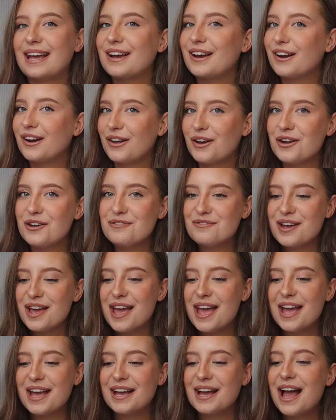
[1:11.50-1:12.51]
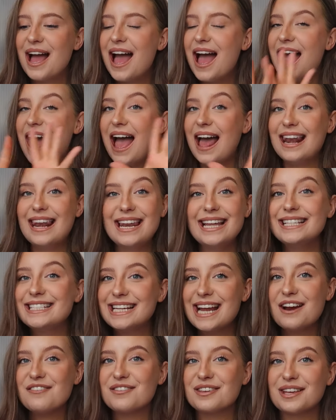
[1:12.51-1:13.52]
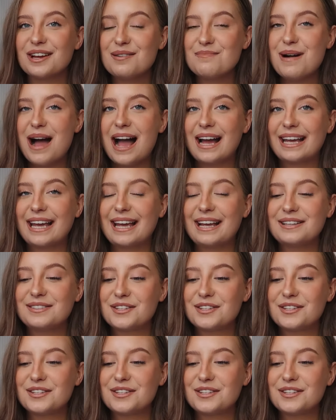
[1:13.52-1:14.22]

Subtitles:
clothing, literally everything I'm packing.